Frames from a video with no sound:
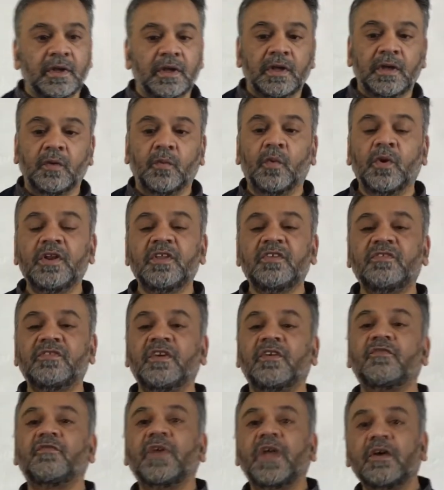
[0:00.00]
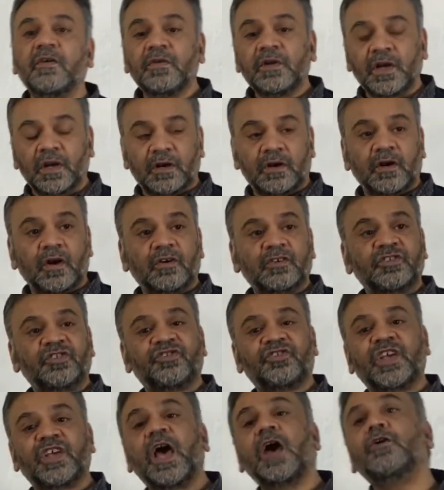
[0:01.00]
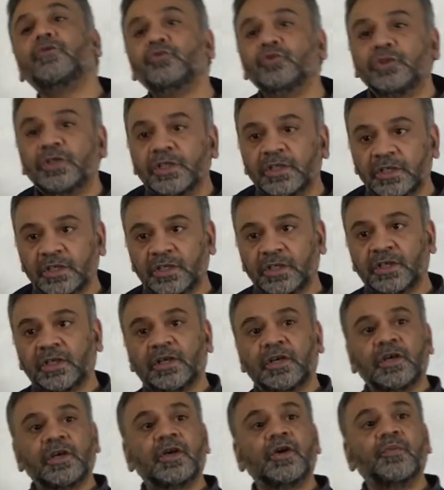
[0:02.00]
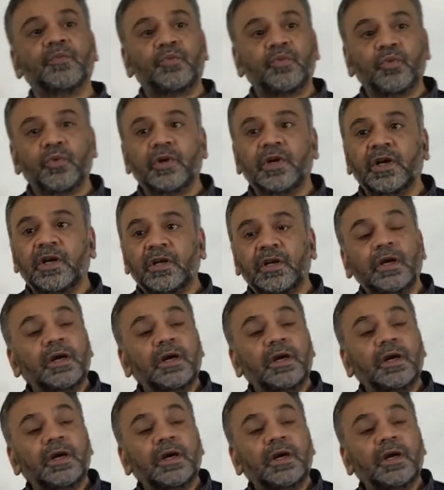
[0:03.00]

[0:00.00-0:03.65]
What is the regular or sound plural